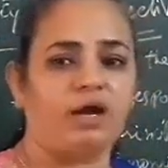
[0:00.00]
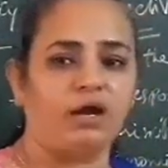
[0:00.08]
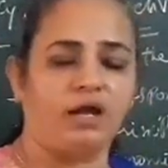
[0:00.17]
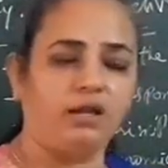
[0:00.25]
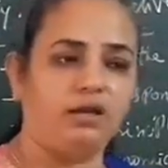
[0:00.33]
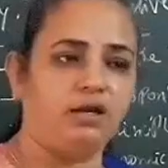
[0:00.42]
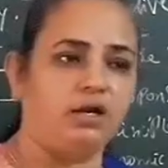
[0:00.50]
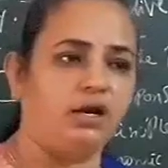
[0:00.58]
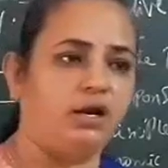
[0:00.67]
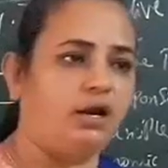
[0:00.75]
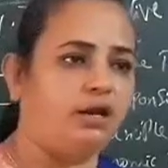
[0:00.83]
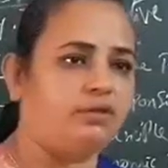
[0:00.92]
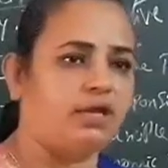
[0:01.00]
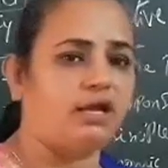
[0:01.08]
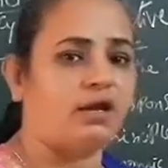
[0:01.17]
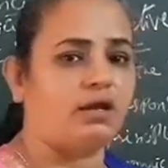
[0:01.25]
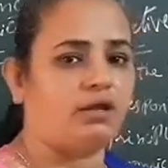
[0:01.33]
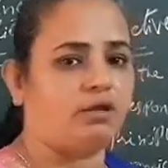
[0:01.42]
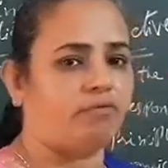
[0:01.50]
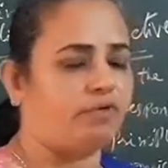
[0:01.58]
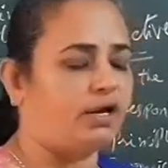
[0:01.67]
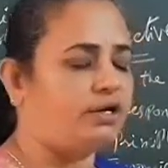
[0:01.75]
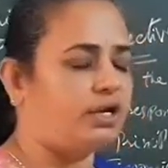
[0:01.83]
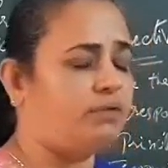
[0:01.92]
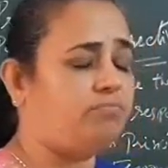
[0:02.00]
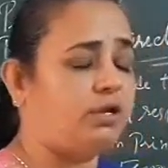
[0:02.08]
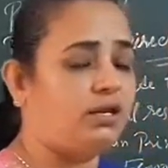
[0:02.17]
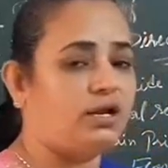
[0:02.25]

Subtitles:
and one-time meal